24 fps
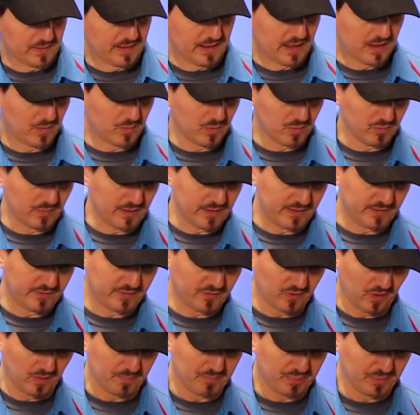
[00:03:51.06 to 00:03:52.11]
now, we're ready to
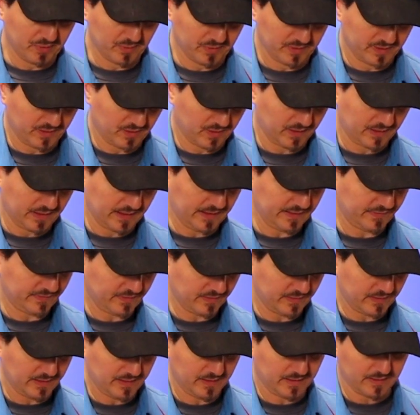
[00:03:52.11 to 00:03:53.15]
start building our
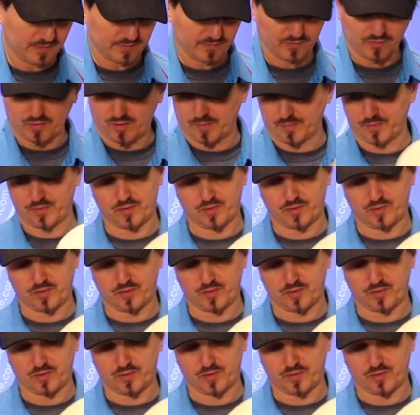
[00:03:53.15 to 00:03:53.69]
quesadilla. So I'm gonna